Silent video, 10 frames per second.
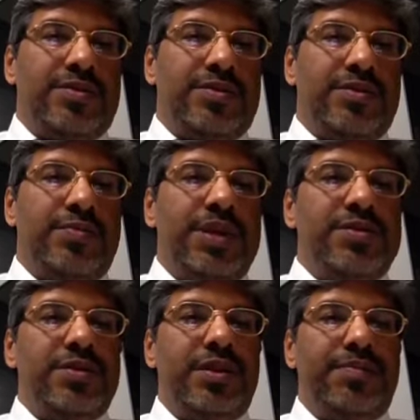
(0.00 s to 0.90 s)
So based
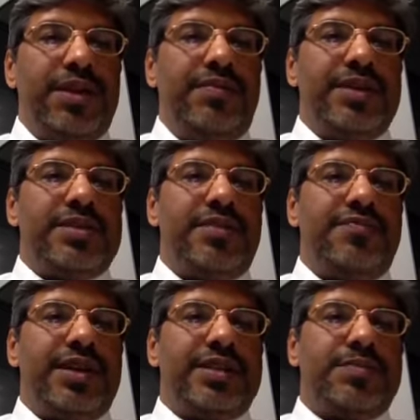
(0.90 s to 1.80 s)
on the previous
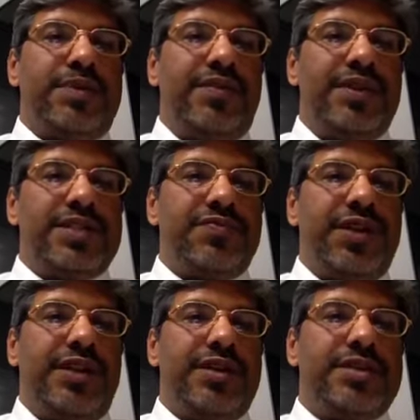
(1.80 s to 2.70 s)
defects, previous
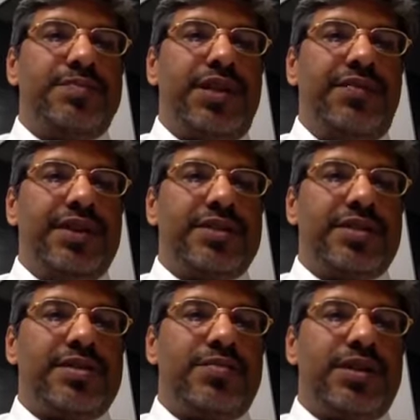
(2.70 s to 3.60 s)
failures, previous
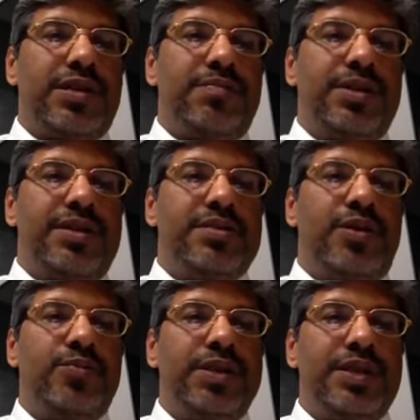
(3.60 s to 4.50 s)
customer complaints, how
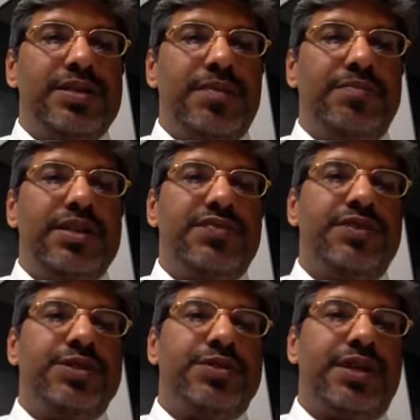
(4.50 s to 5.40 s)
many samples we
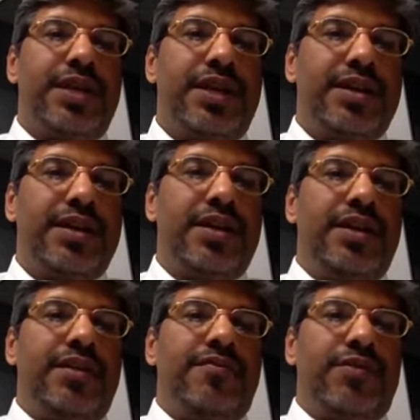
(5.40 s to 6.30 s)
should take
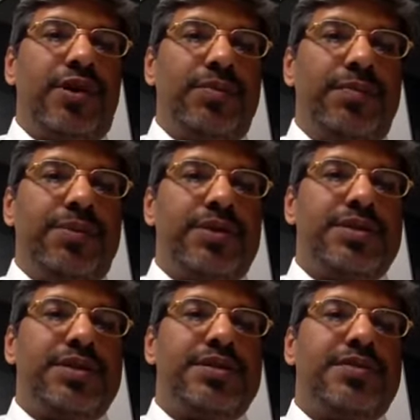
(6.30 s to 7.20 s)
from a
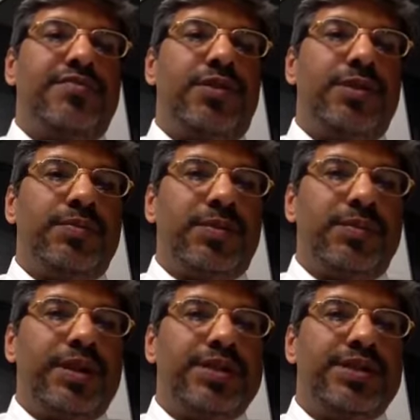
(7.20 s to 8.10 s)
process, from a
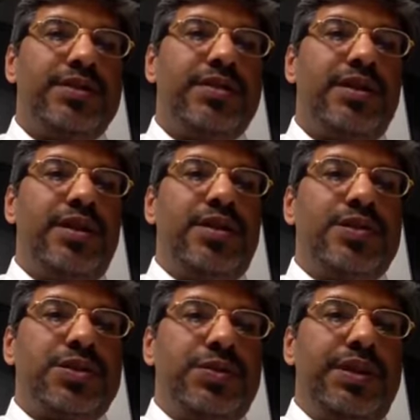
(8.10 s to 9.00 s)
population,
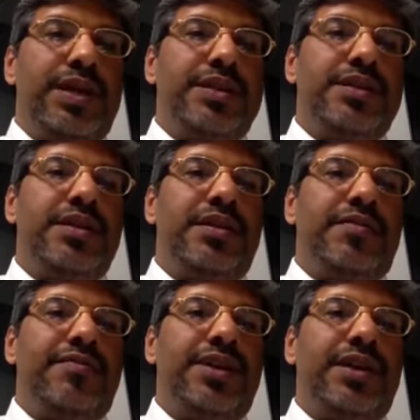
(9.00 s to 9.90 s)
so that
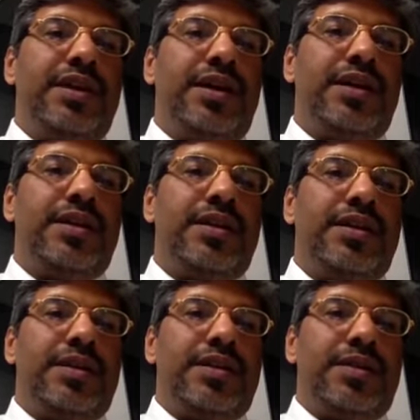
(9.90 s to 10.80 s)
we are
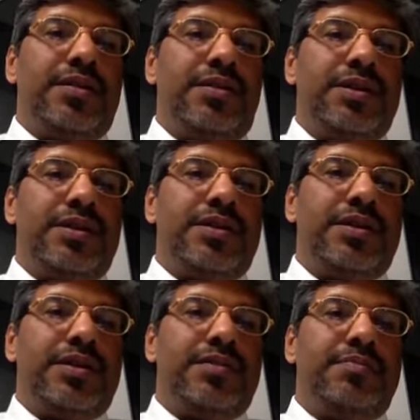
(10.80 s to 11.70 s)
not
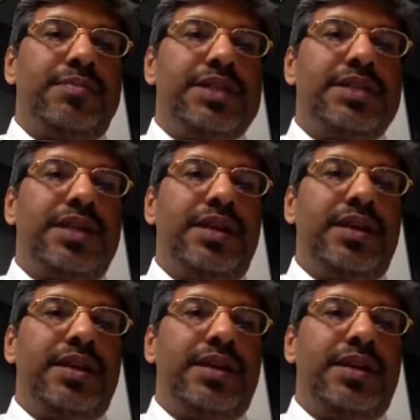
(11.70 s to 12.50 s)
missing